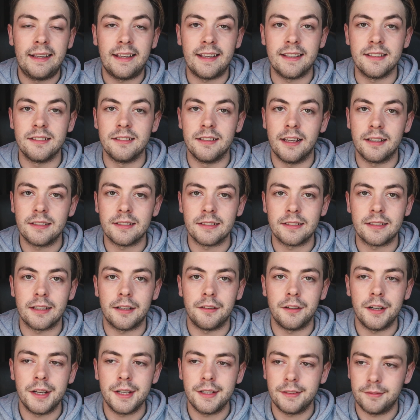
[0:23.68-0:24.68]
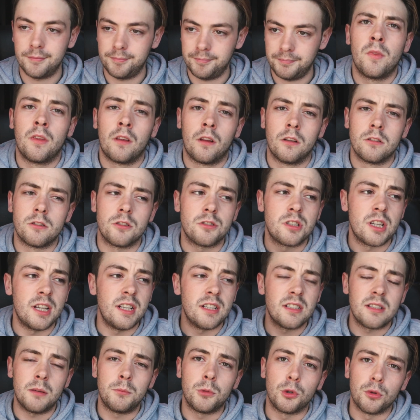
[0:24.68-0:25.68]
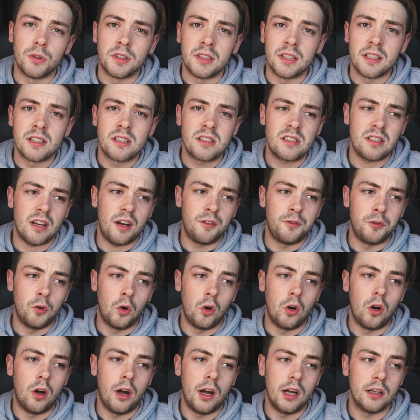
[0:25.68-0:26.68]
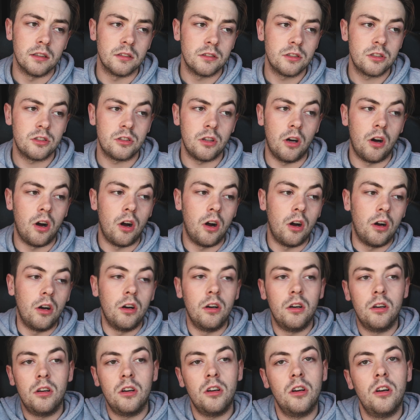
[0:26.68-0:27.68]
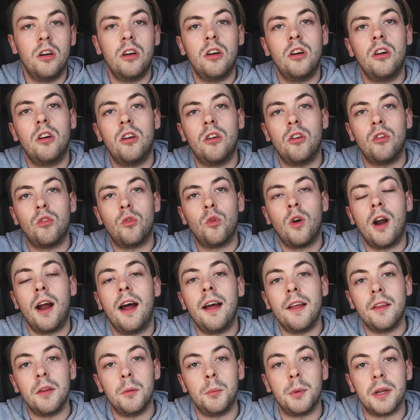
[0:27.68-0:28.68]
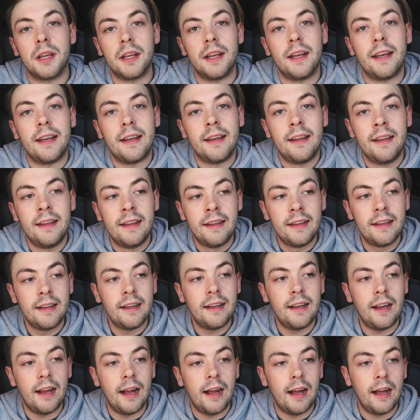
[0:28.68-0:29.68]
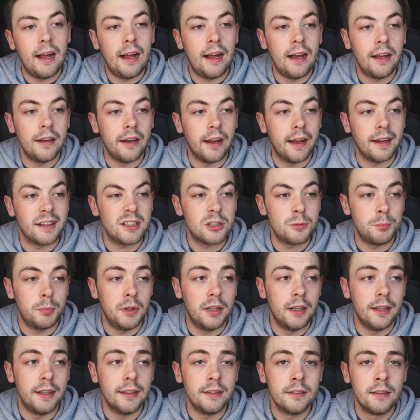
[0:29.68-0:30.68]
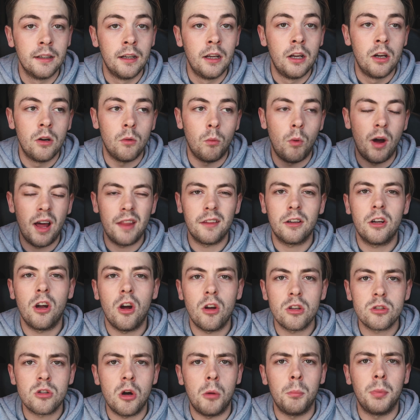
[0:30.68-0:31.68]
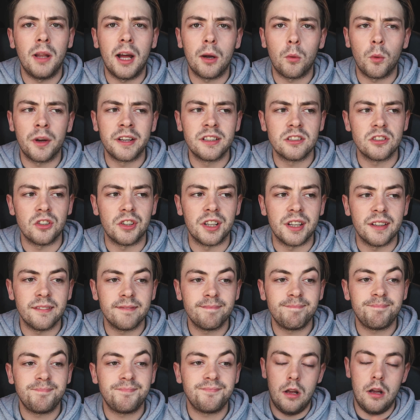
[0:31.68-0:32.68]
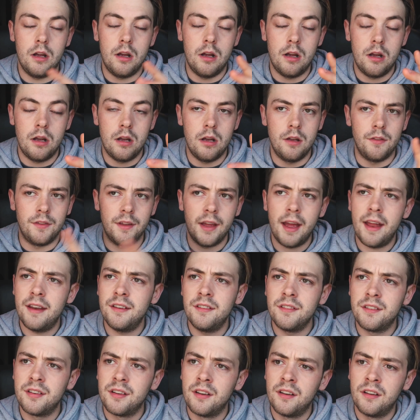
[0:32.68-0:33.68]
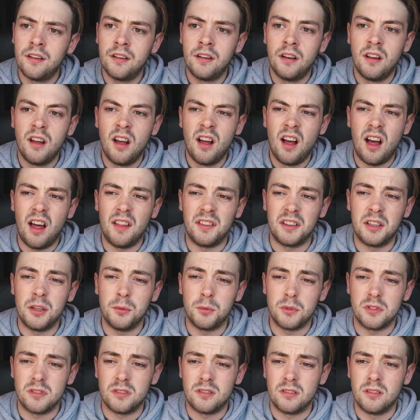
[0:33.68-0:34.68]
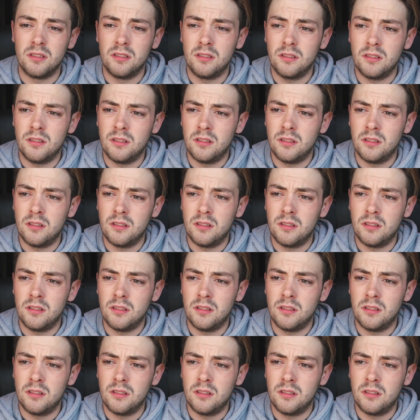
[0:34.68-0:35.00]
is necessary. So seeing as I'm doing this, I thought I'd start right at the beginning and explain why the car's got black wings on it. At the end, I think it was